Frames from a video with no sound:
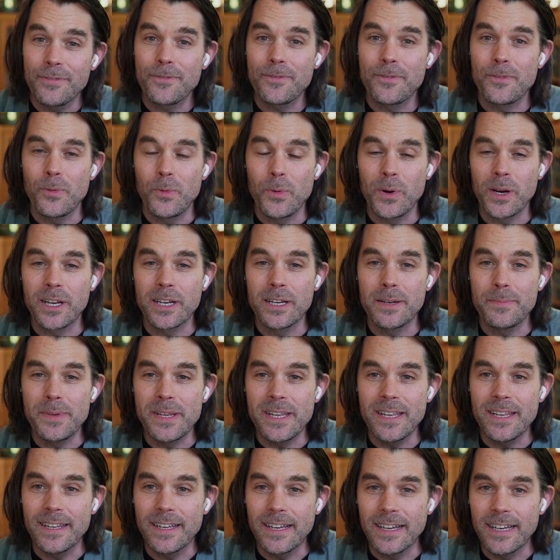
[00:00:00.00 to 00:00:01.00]
if we're going to
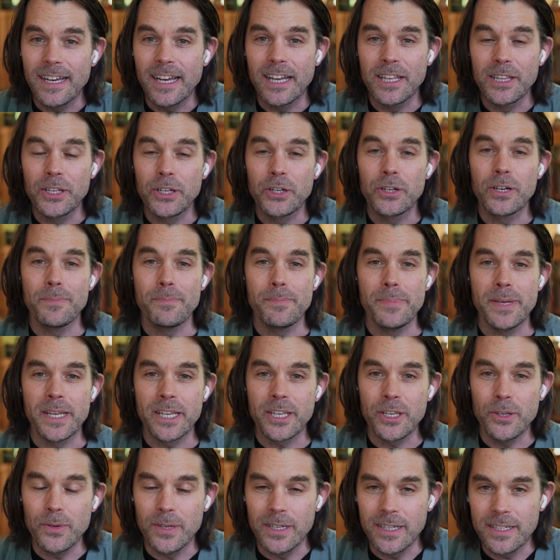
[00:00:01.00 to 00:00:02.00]
be a little
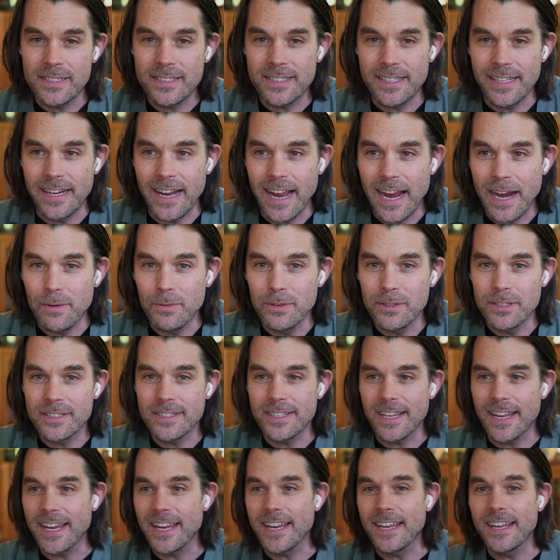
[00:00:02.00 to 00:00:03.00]
ambiguous, then I will
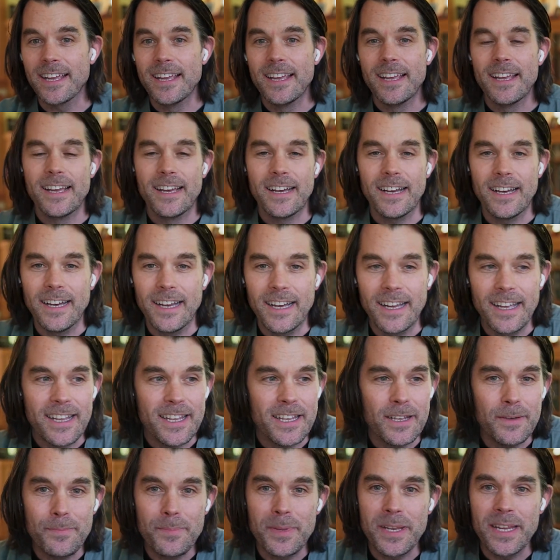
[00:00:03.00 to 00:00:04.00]
say
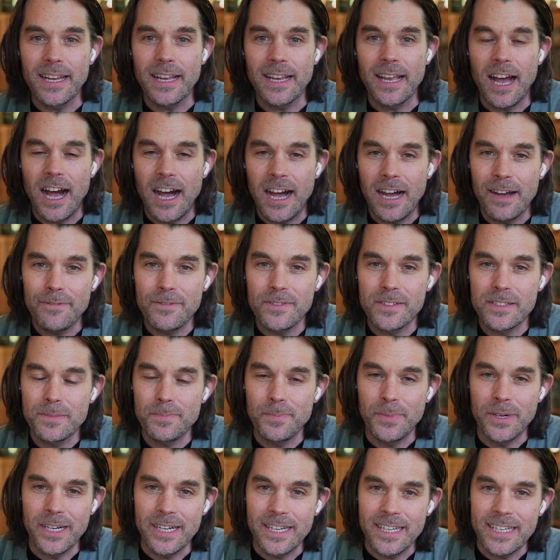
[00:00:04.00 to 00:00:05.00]
him being office
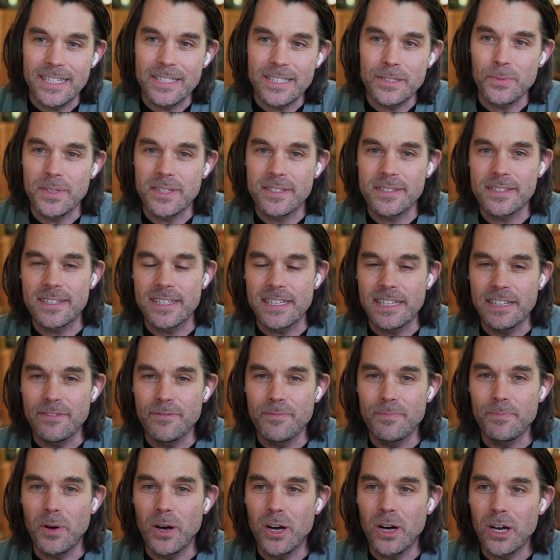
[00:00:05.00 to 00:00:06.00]
buddies with
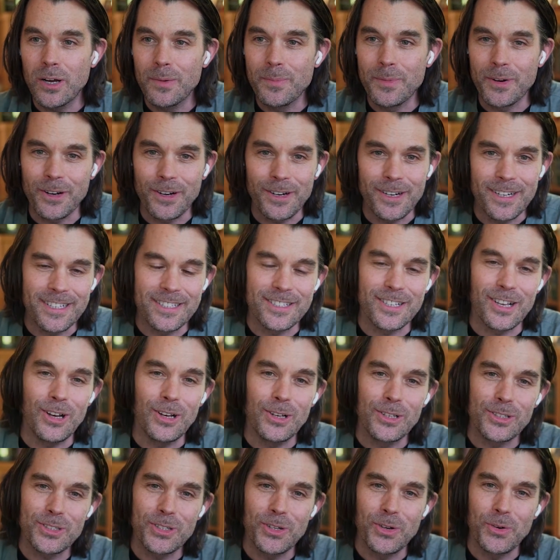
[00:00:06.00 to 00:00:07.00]
Steve Ballmer is
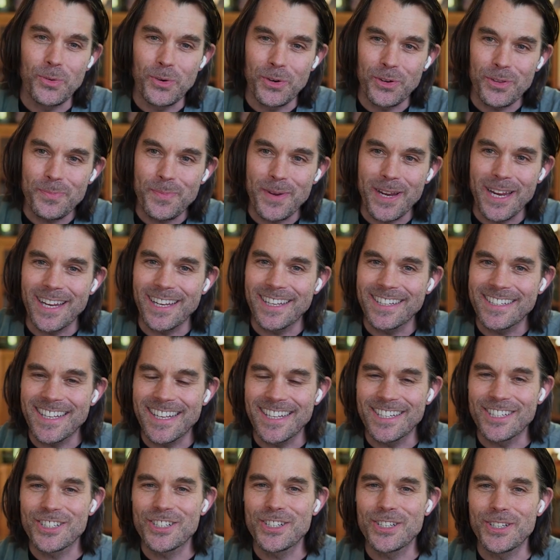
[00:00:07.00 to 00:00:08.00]
also worth paying
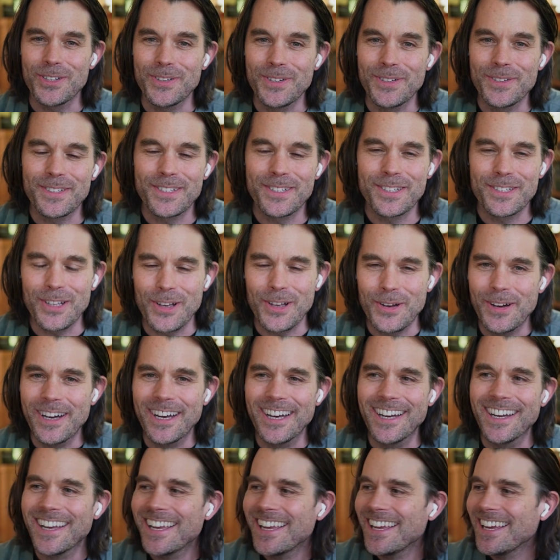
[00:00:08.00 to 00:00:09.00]
attention to.
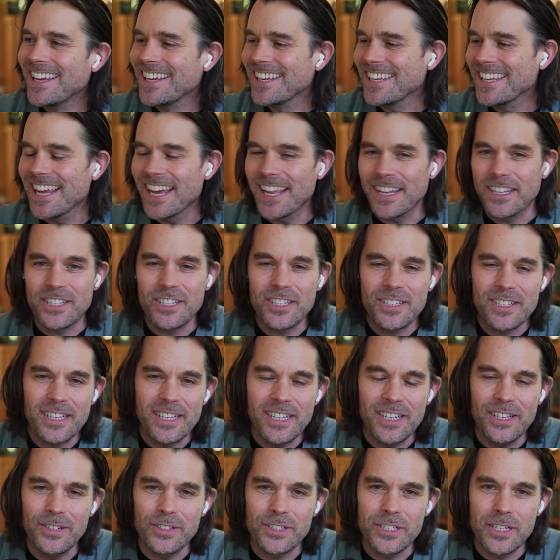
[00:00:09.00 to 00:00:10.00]
So,
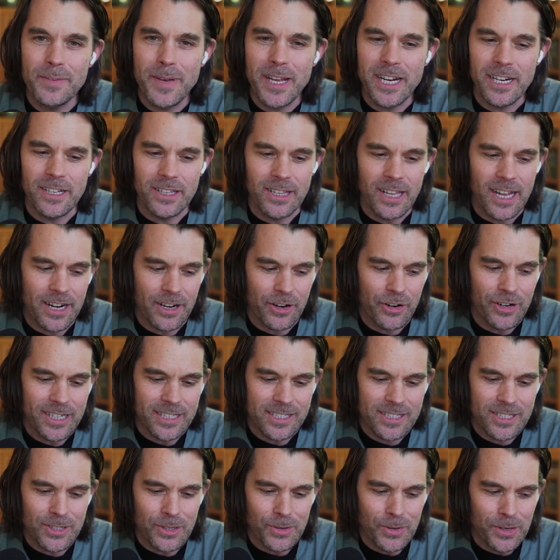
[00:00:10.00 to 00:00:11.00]
Jim had a lot of
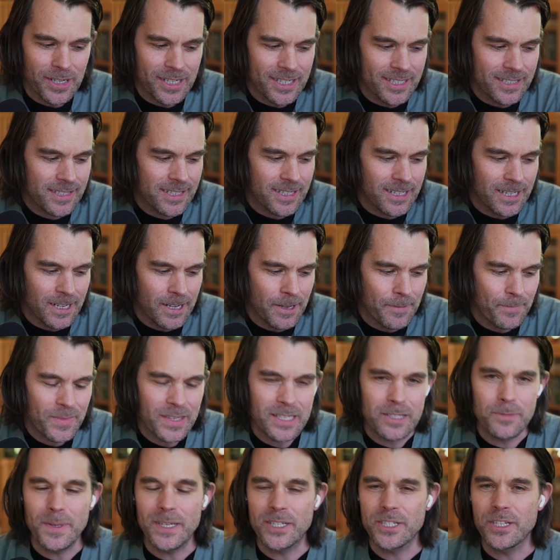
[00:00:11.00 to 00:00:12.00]
great stories,
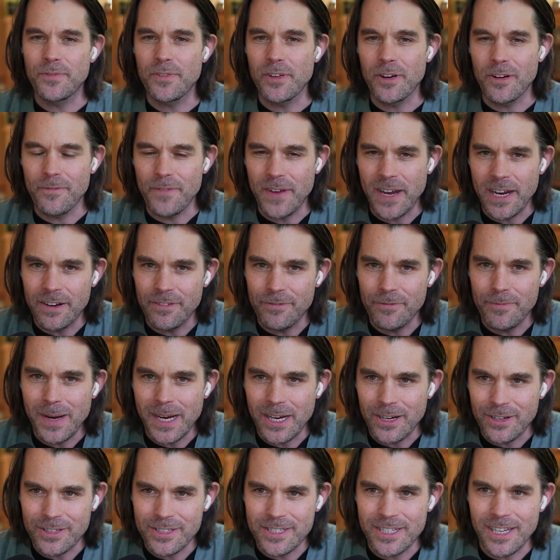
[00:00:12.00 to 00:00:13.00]
especially if you're a fan of
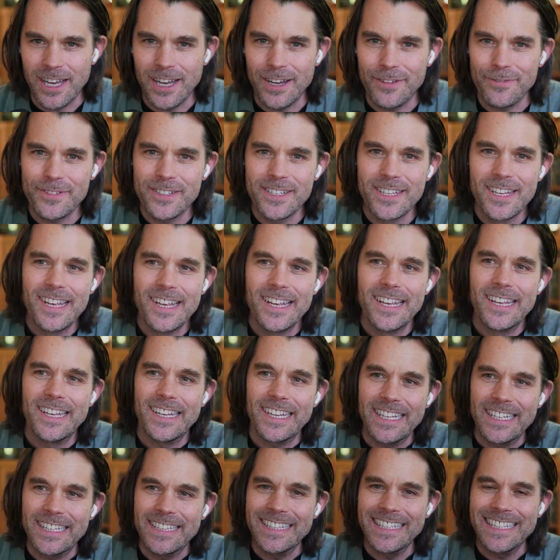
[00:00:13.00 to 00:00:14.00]
Microsoft
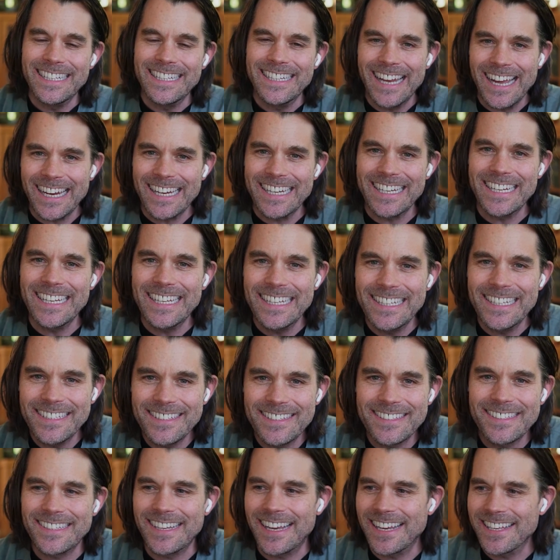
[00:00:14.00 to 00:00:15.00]
in the
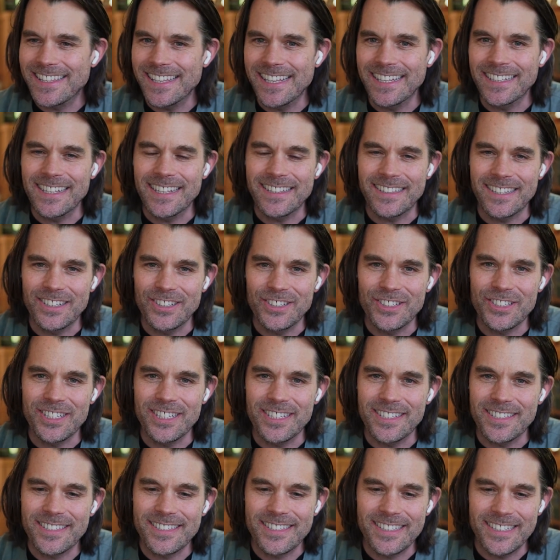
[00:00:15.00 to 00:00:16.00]
90s. I think that there's
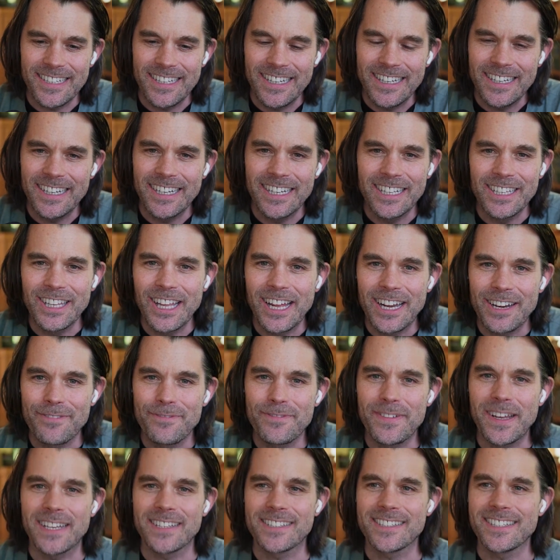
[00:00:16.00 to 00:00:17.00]
just a lot of
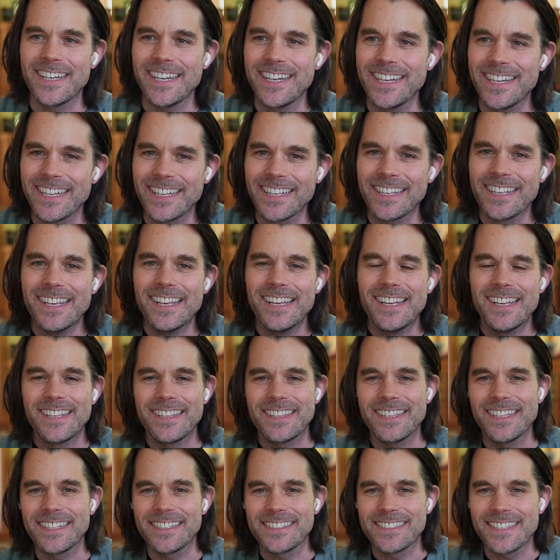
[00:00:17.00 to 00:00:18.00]
fascinating
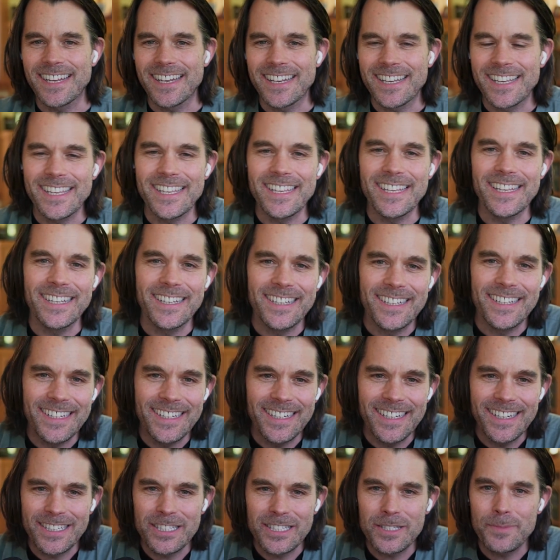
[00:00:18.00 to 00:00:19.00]
things that he
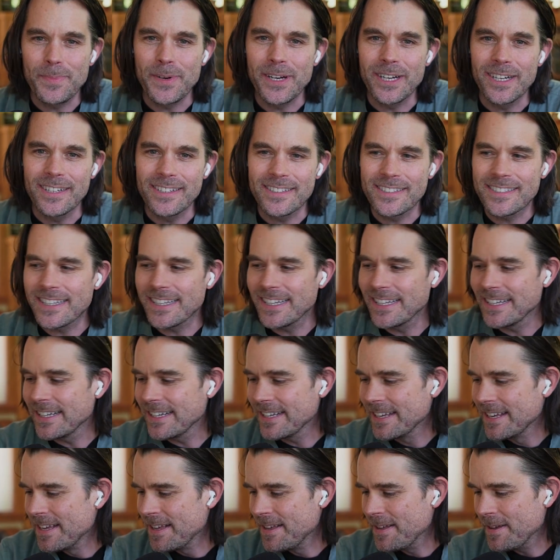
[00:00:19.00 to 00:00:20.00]
experienced.
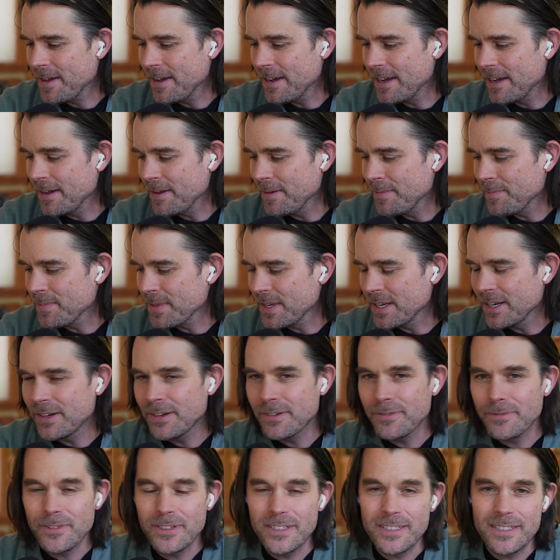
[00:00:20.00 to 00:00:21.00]
And,
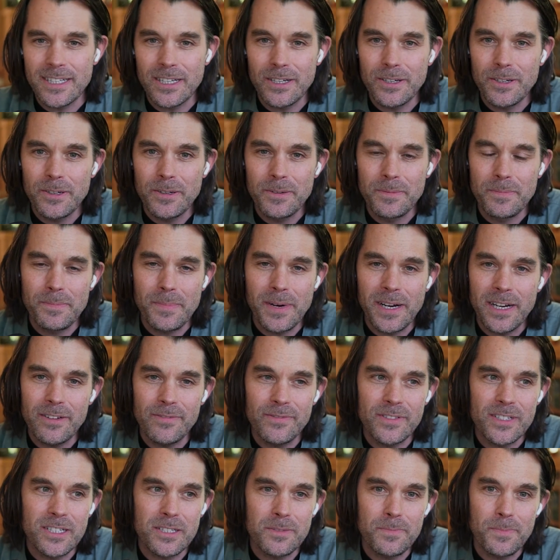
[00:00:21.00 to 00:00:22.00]
FreeCell might
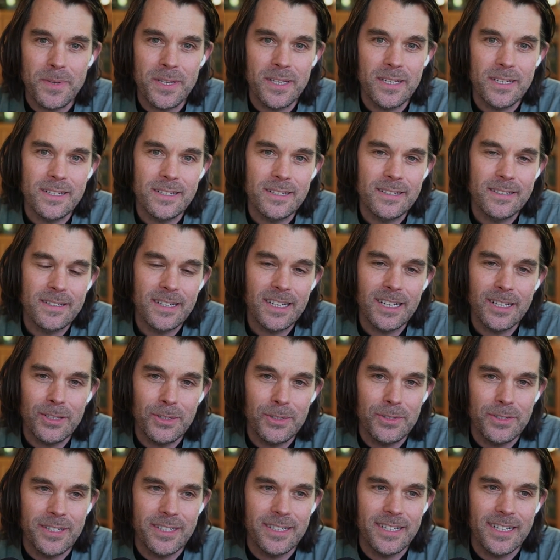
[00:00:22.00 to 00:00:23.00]
have just been
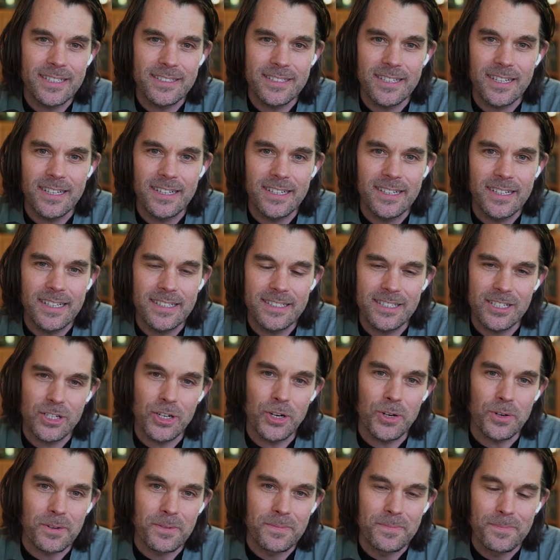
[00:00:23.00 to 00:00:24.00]
included as a
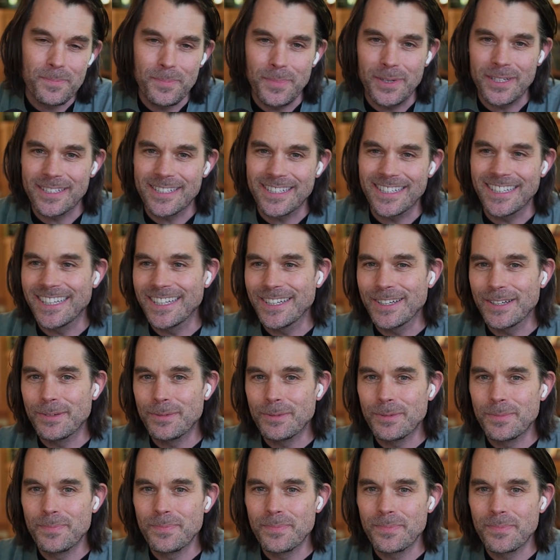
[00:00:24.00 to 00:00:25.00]
joke. But
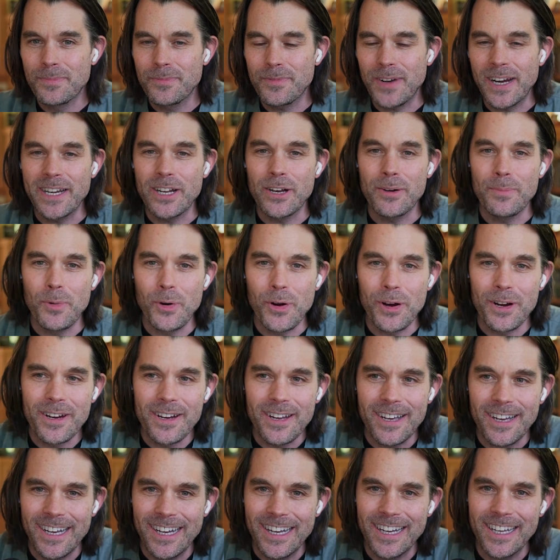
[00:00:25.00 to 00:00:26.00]
find out
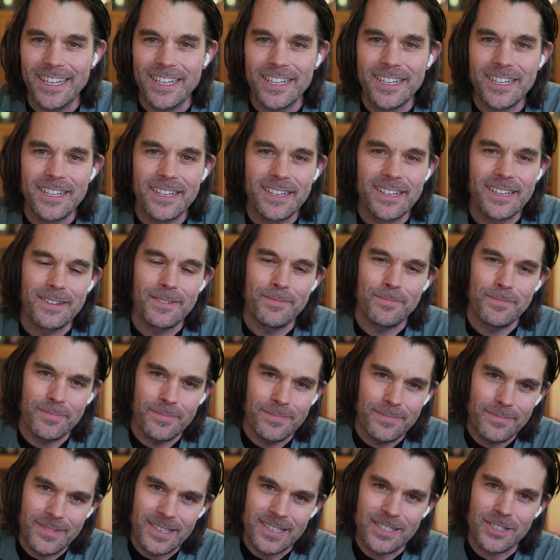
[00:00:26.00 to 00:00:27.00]
more.
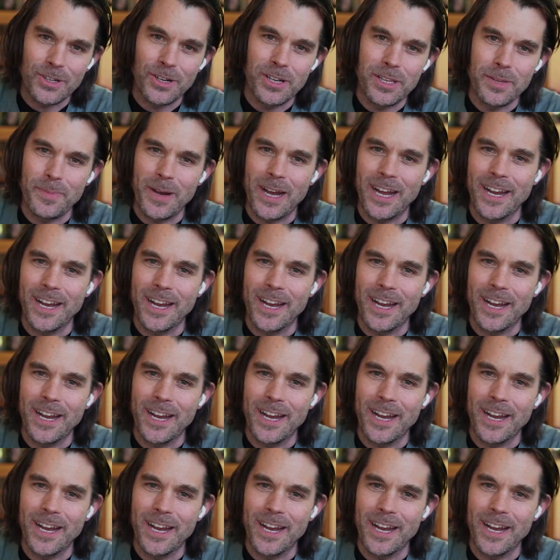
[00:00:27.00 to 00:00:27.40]
Let's go to the